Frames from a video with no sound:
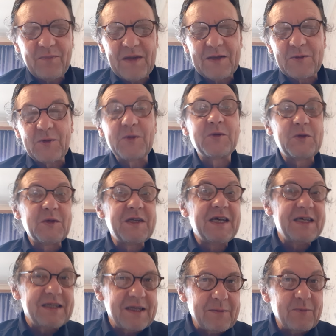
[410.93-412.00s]
I should tune
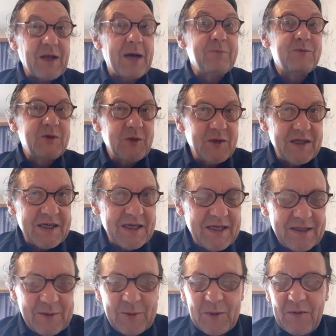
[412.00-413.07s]
in. I'm tuning
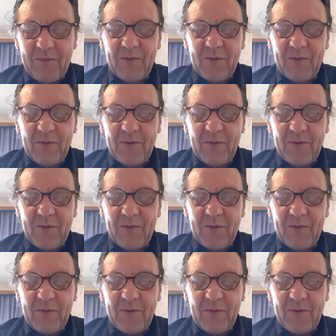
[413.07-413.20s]
in to the